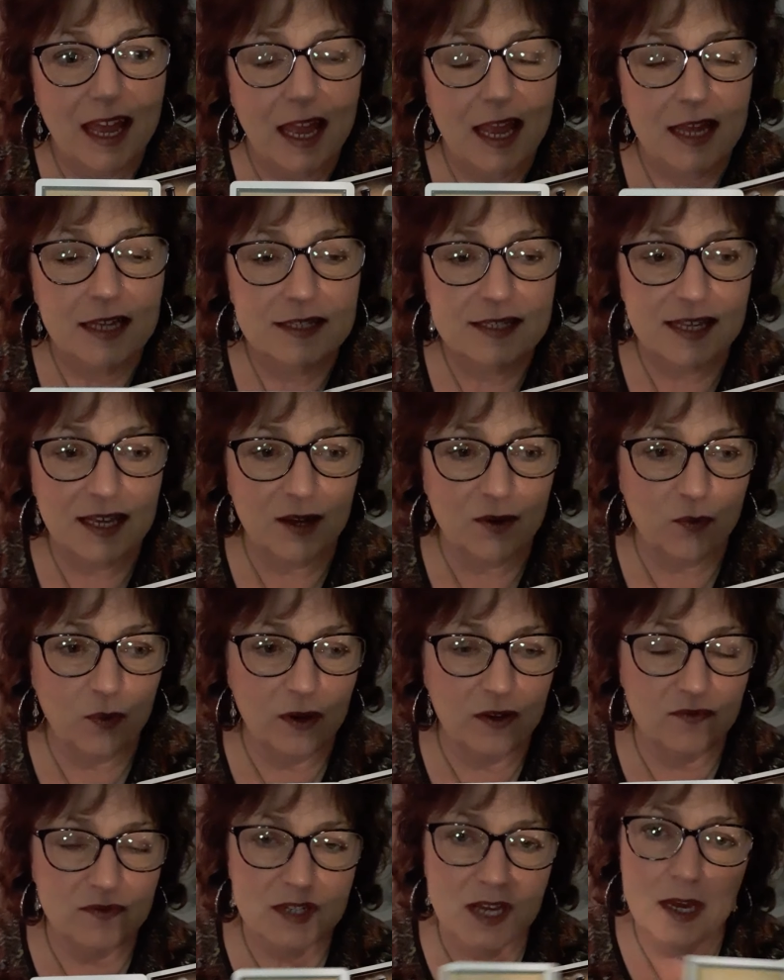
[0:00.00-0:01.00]
it's like
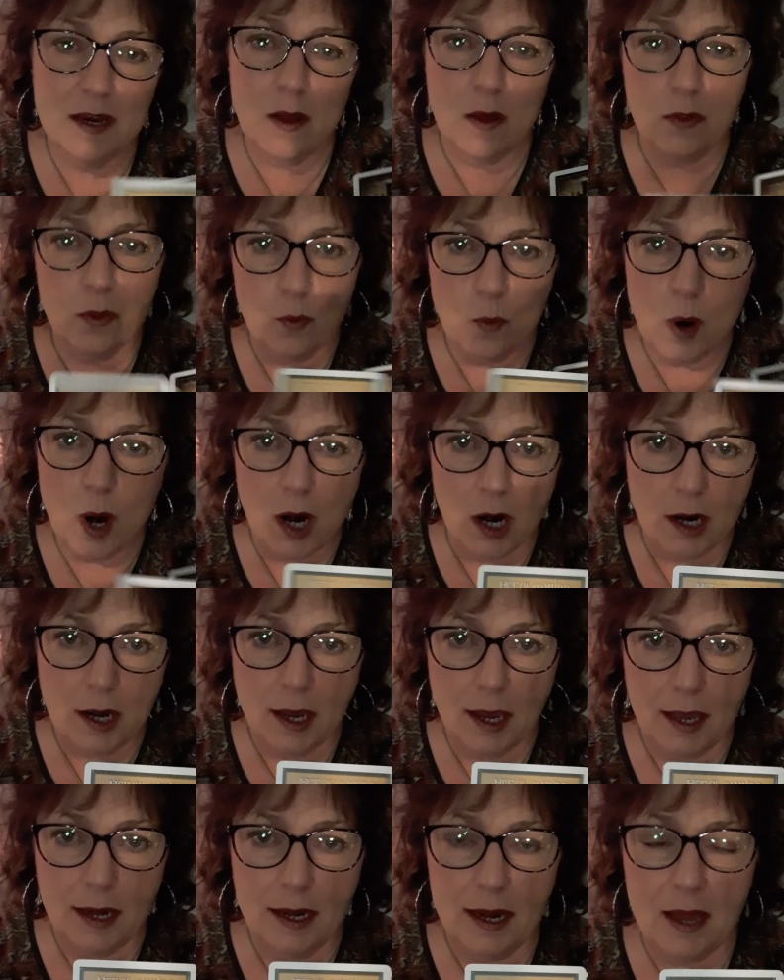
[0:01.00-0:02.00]
we've done all the work
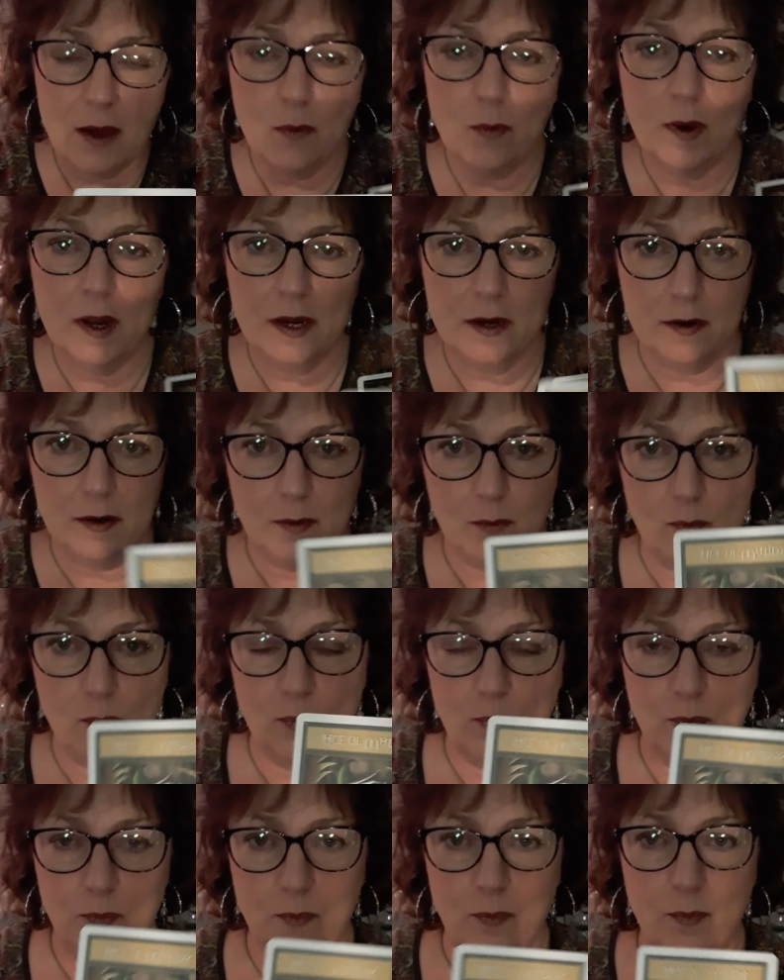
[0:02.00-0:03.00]
and now we're,
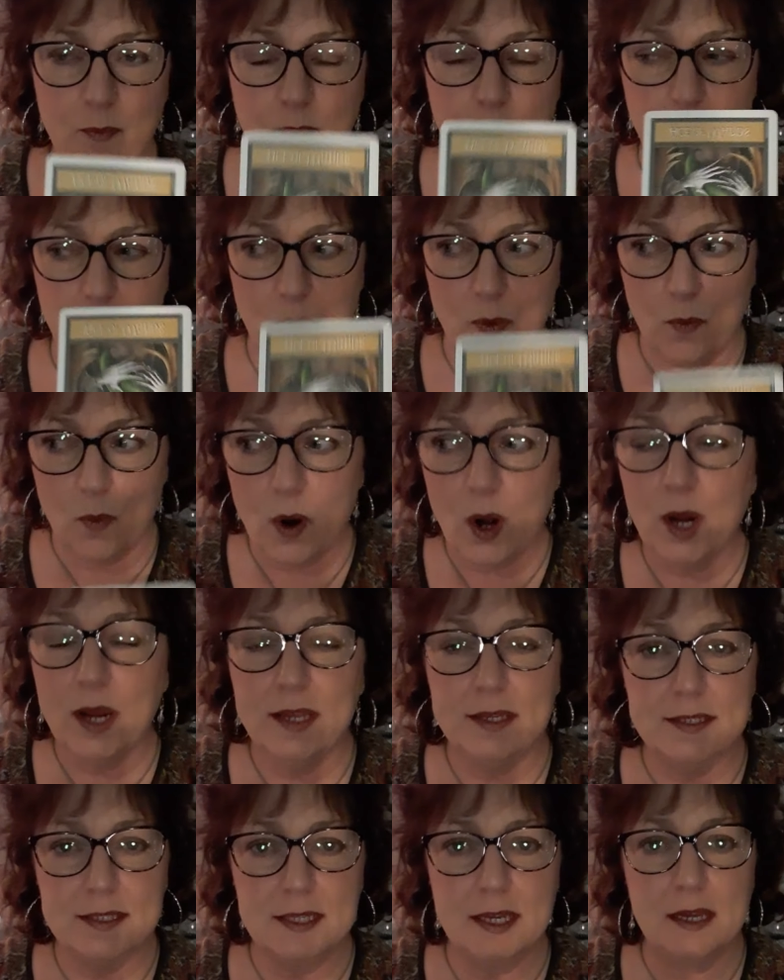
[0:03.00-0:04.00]
the work
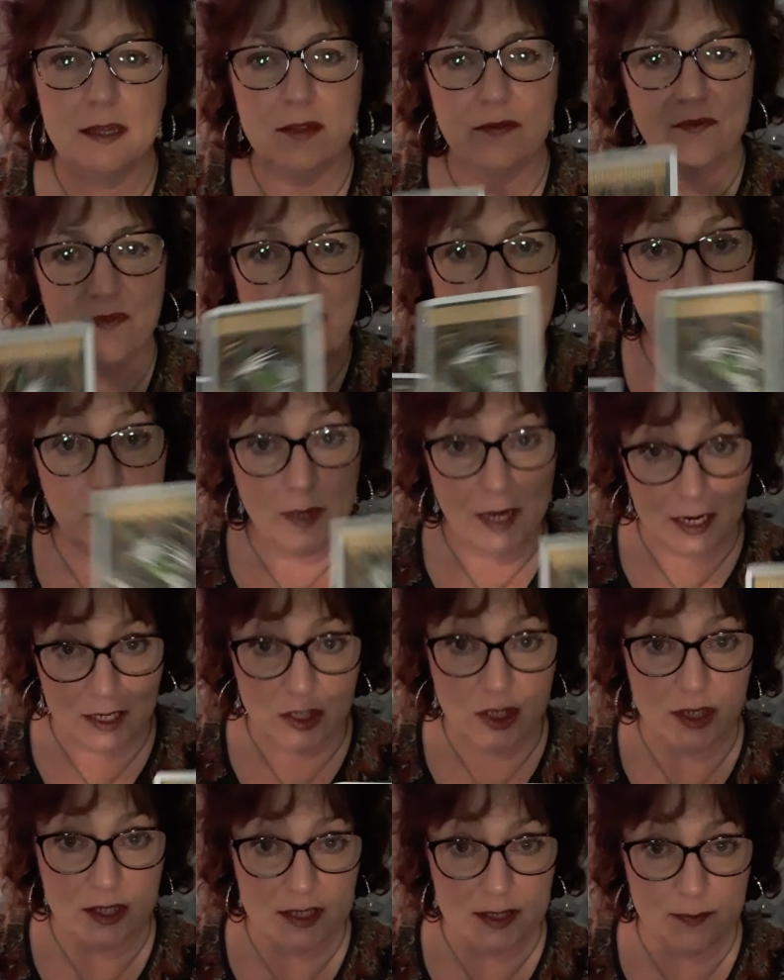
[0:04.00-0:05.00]
is there, the
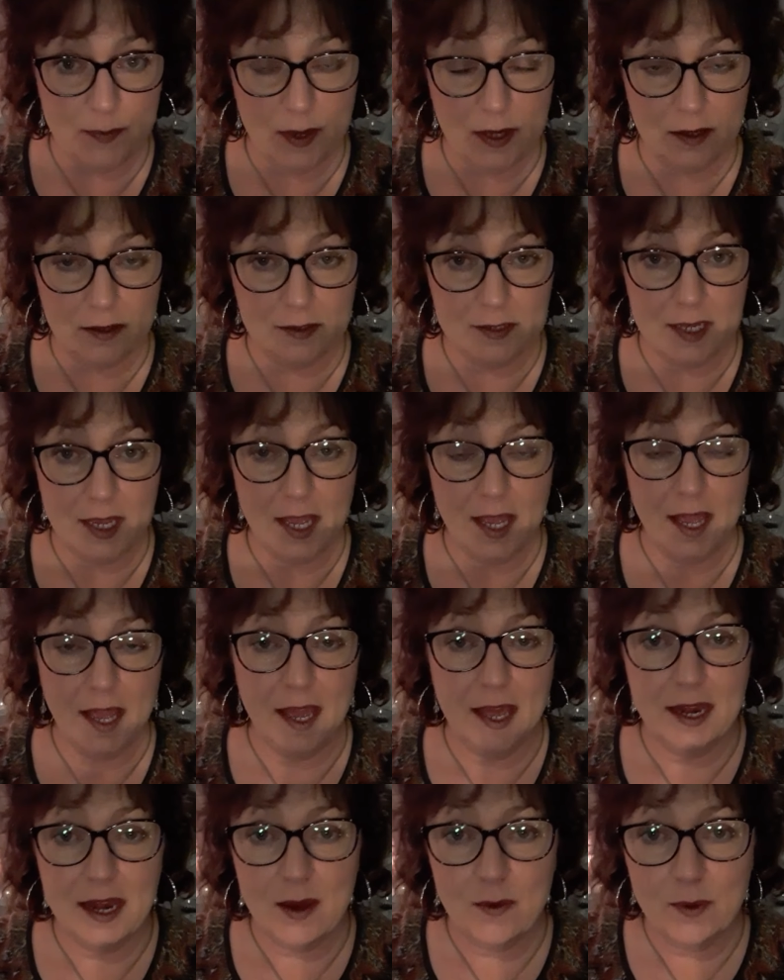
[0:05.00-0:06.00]
foundation's built,
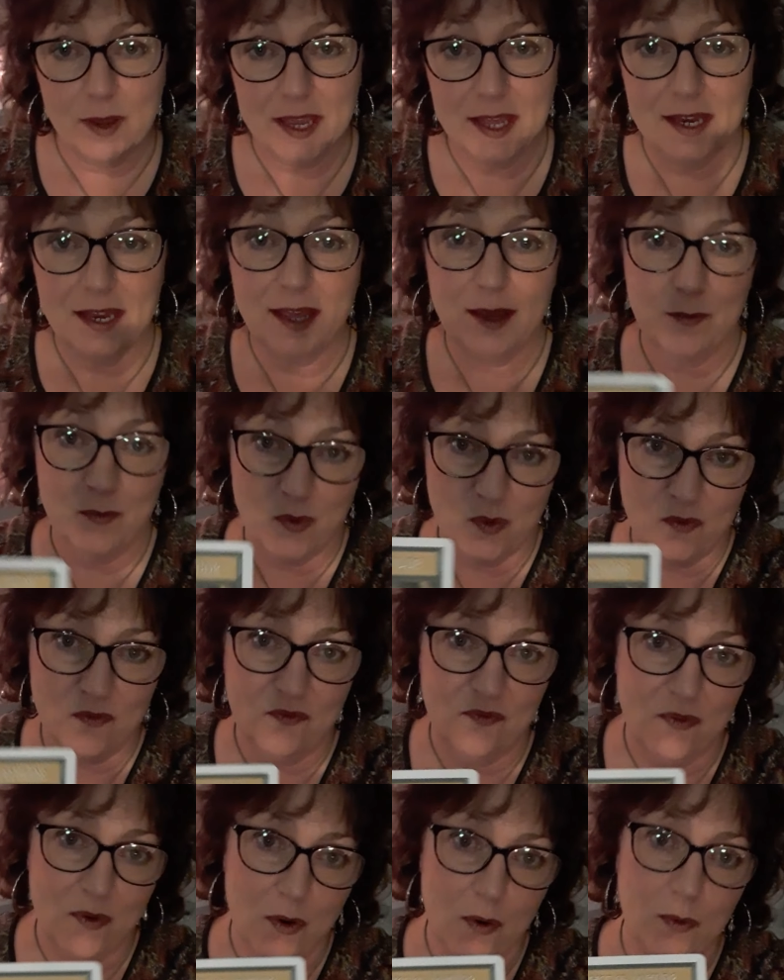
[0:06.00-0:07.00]
and now we can like move
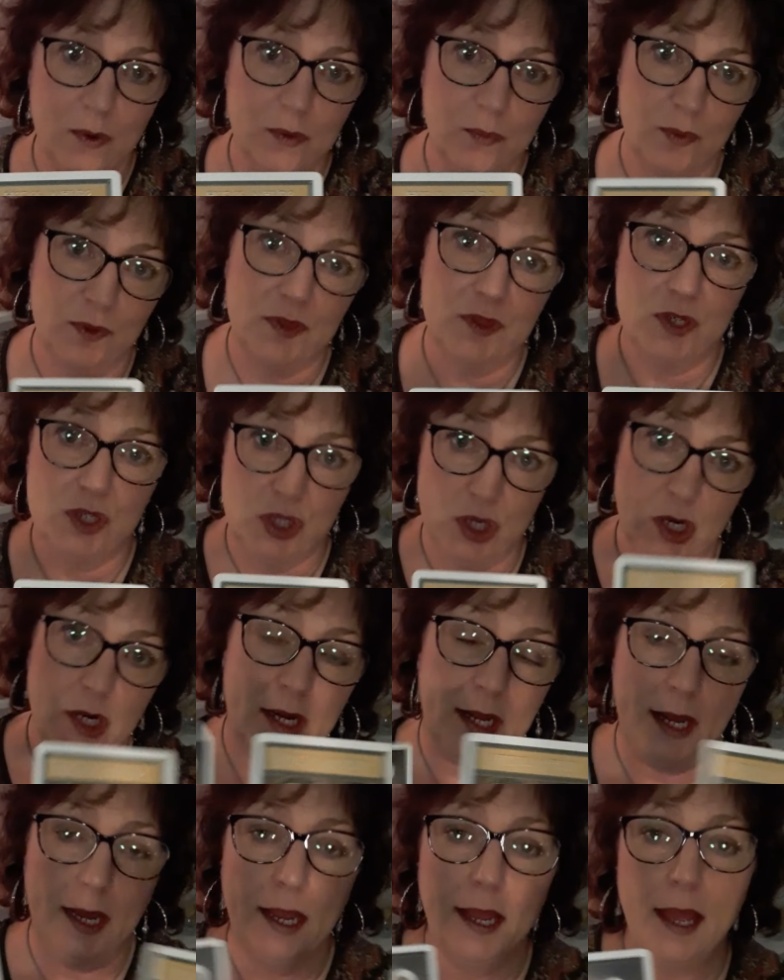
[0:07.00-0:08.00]
forward with the
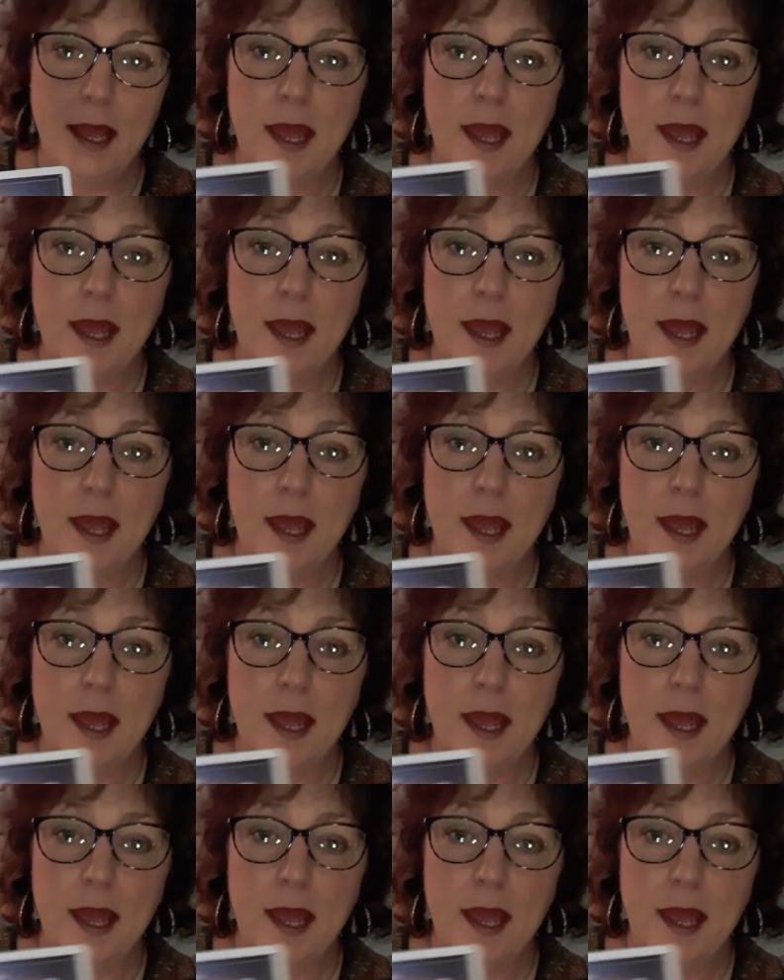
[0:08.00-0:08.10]
journey.